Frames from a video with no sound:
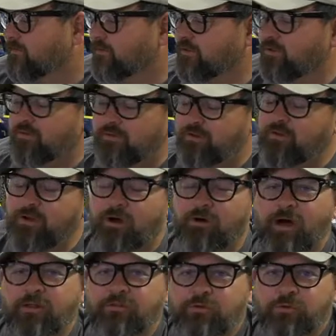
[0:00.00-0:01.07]
You know,
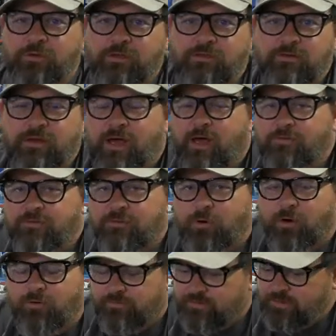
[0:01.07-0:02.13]
I'll do
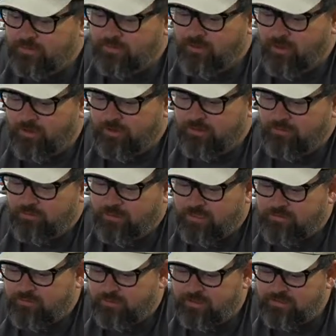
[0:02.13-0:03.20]
our deal on it. You
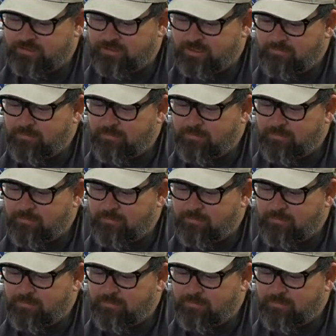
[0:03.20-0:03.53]
guys will get to see it.